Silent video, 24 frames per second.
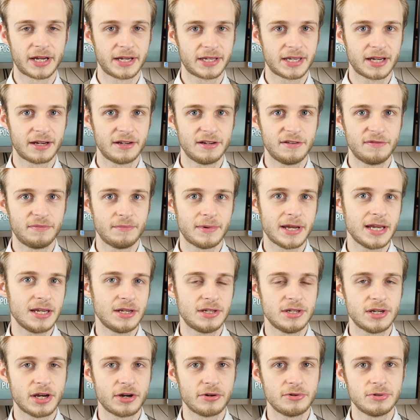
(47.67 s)
I kind of
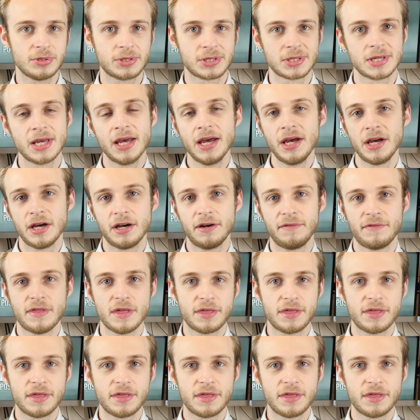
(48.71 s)
made notes of